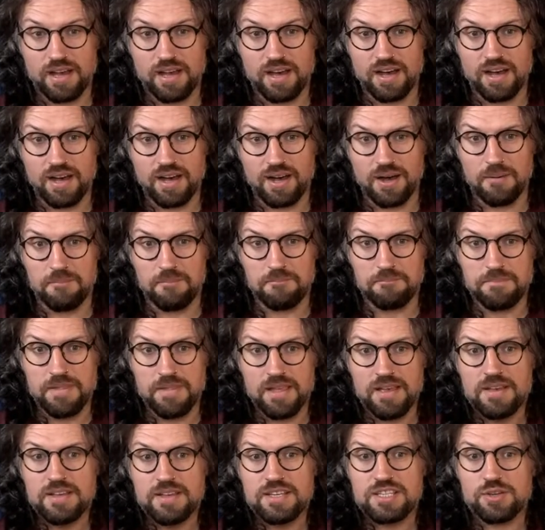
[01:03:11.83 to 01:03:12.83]
Um,
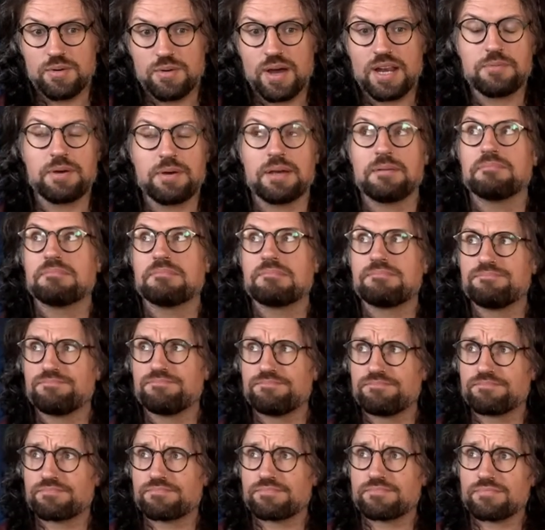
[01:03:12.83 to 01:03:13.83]
so anyway,
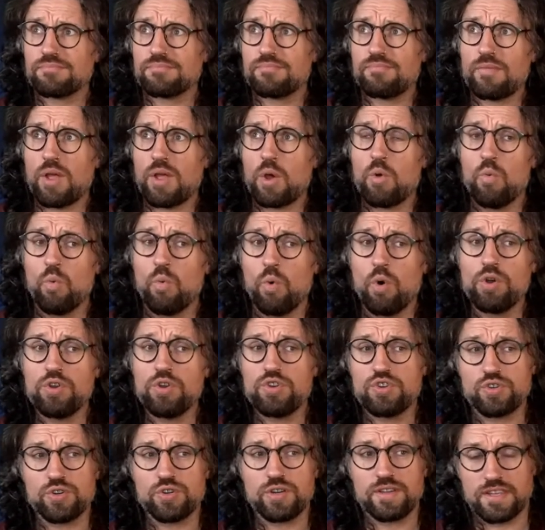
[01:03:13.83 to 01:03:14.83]
I want
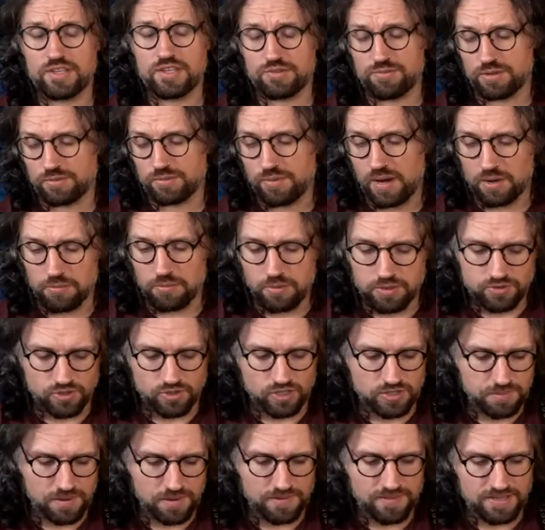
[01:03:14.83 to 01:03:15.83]
to show you this real quick. I want to
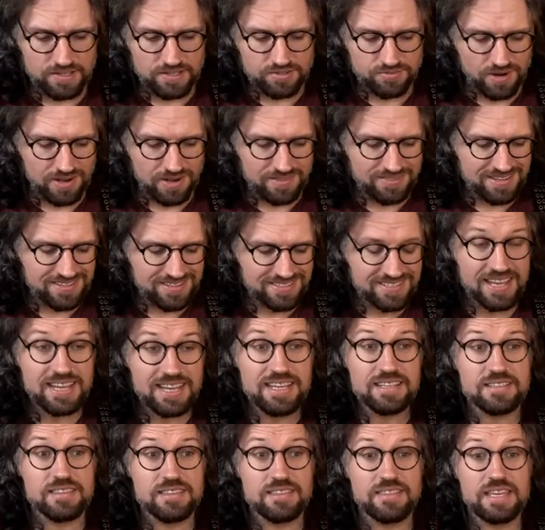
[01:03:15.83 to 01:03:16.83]
talk about this, right? This
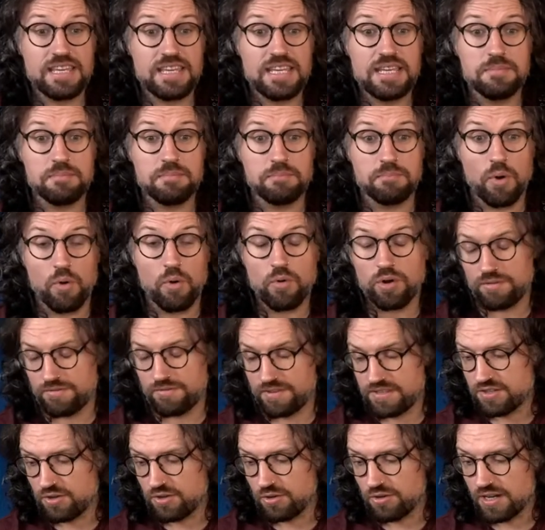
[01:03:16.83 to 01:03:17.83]
is the moral
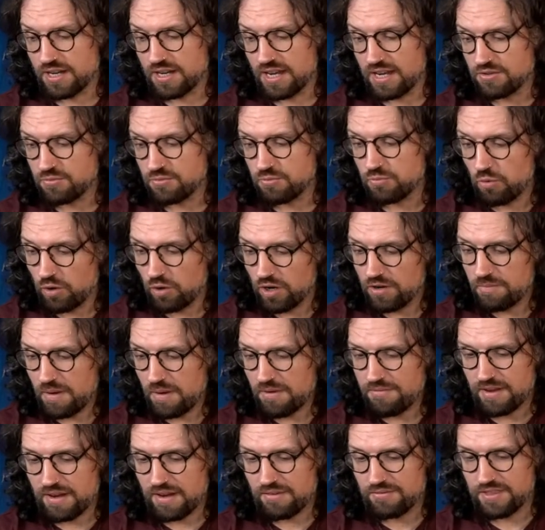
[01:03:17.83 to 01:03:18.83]
of the story. Is one of
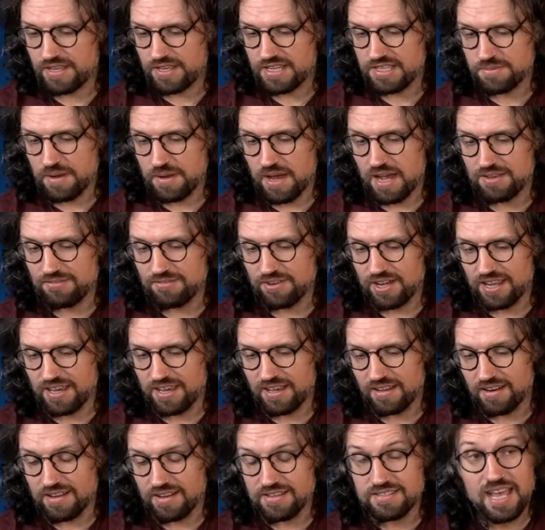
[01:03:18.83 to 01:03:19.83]
my favorite things about Eddie Van
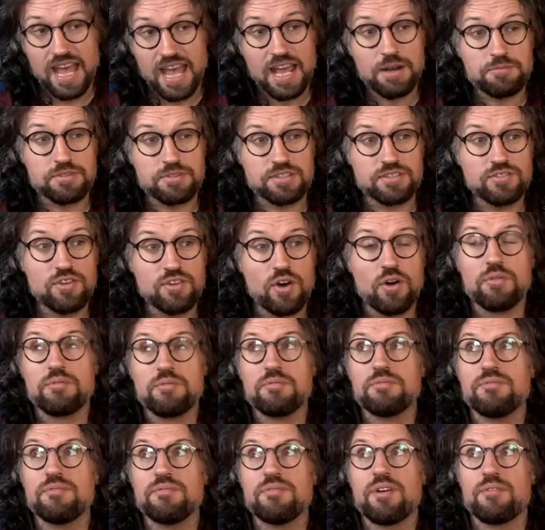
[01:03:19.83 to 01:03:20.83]
Halen is Ed was not
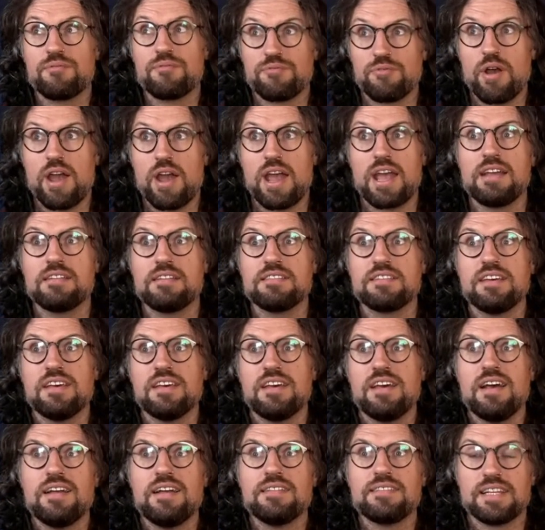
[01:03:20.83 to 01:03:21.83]
afraid
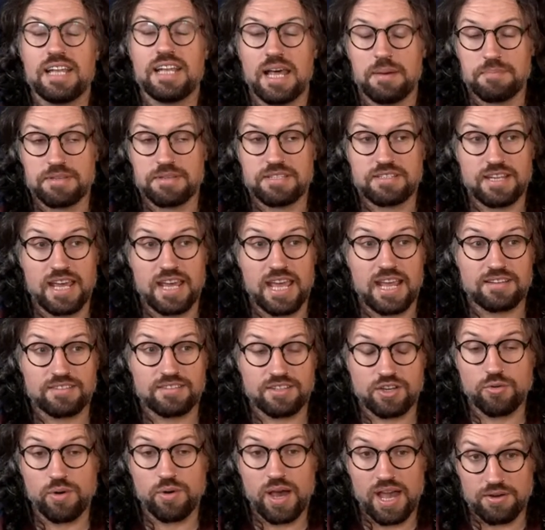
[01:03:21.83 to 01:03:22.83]
to let
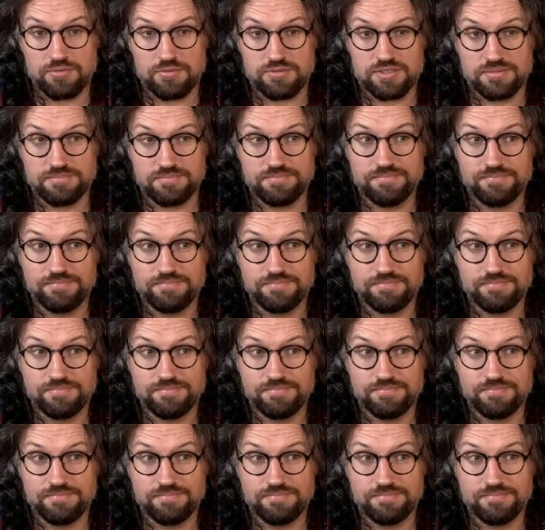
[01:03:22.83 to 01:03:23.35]
mistakes go out.